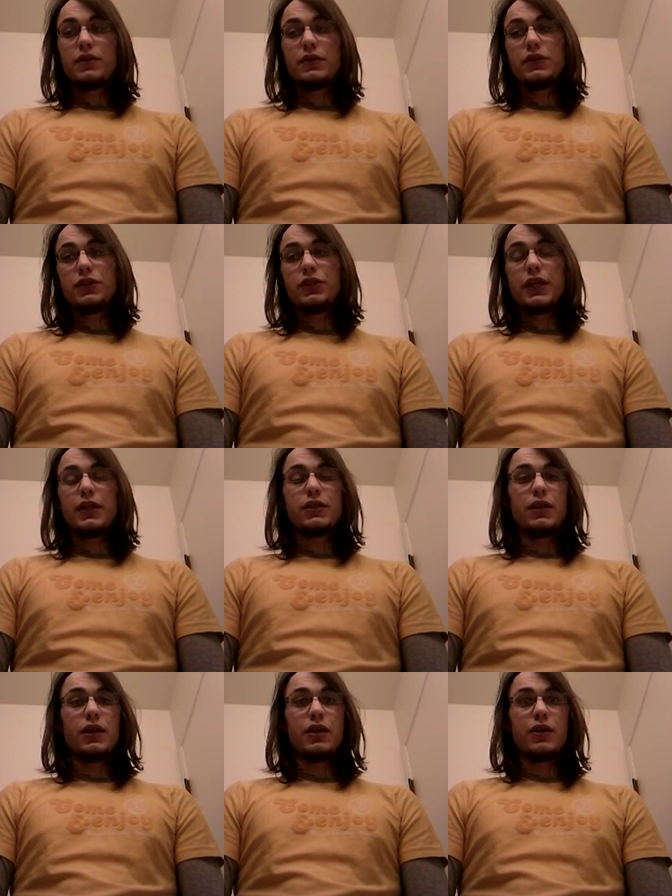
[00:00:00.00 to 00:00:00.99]
It just takes
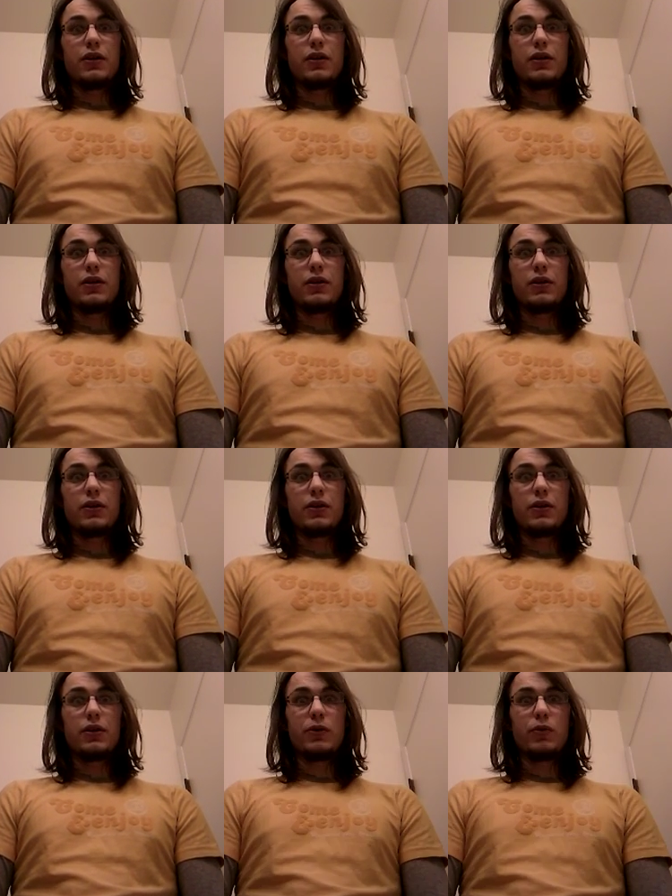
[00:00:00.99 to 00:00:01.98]
a lot of
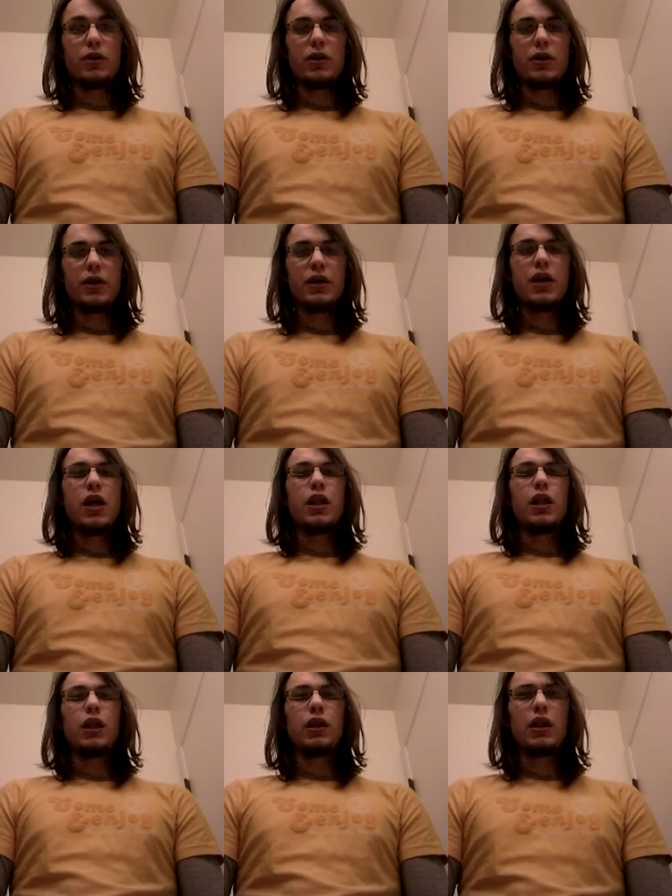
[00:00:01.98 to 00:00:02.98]
hard work.
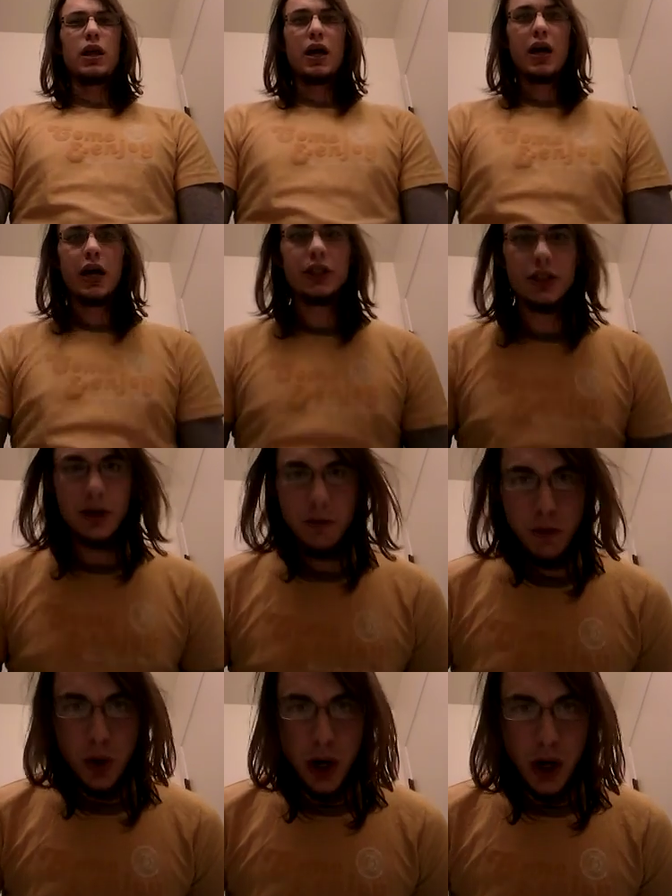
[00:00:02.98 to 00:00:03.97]
Lots
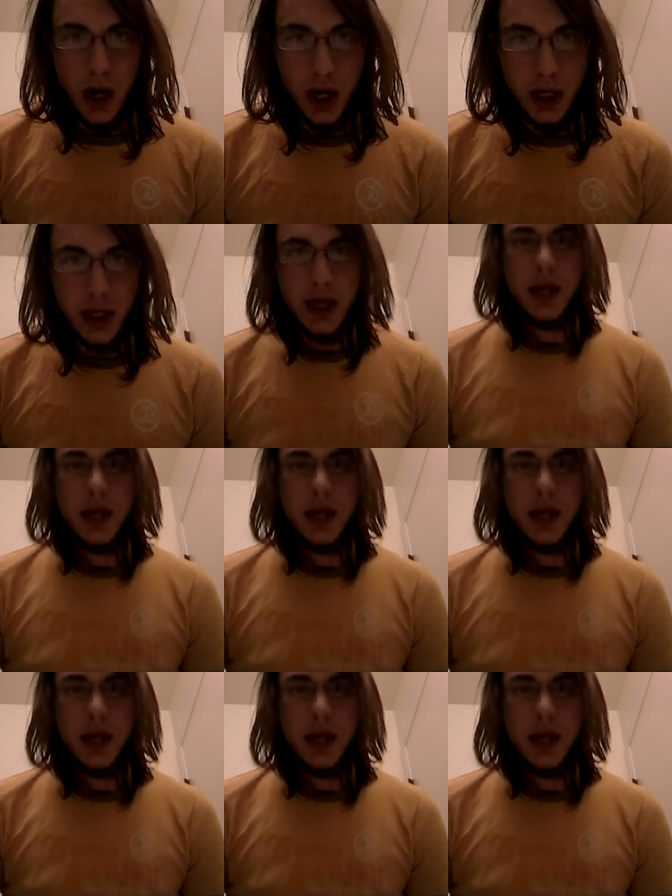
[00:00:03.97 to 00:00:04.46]
of work.